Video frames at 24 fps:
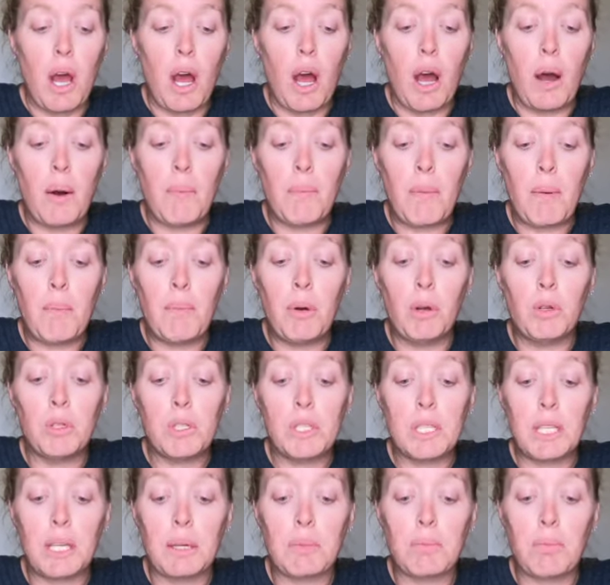
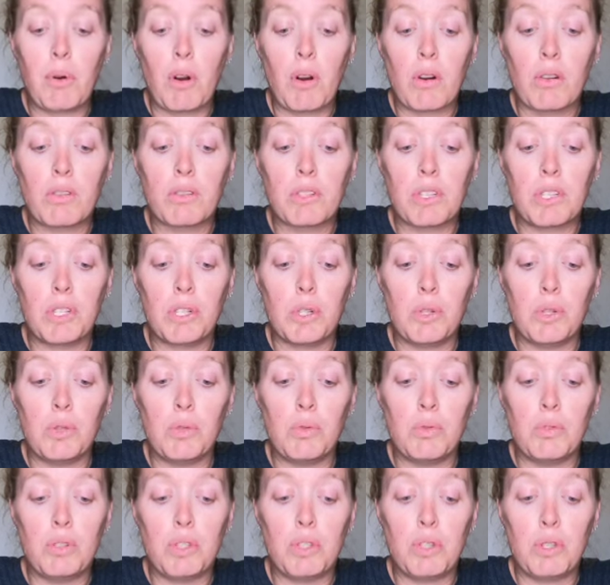mostly in part
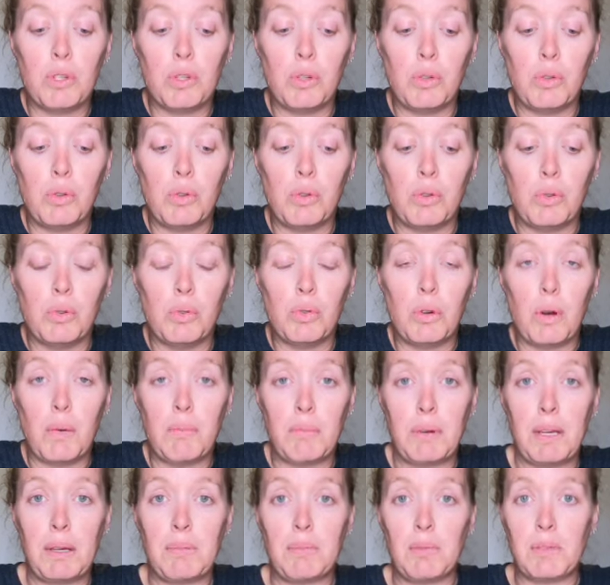due to
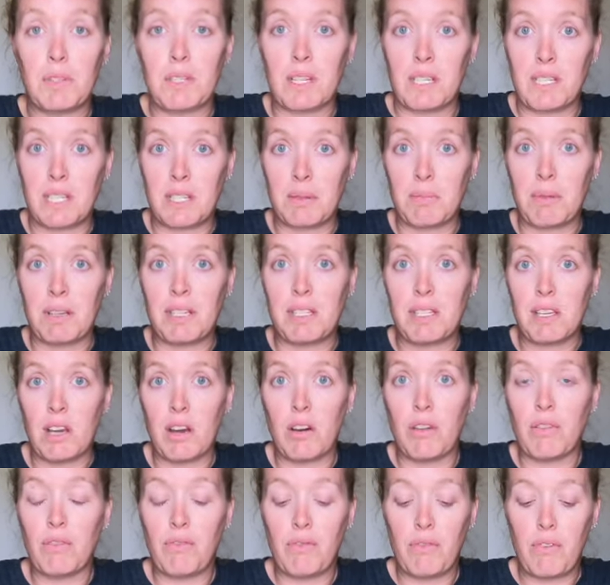people such as
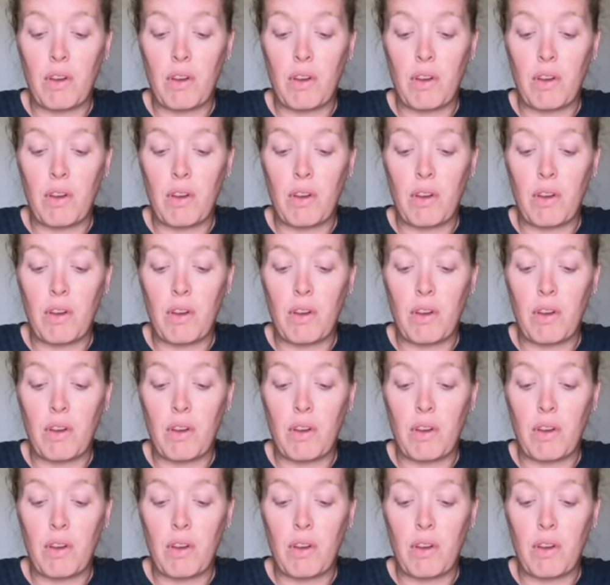myself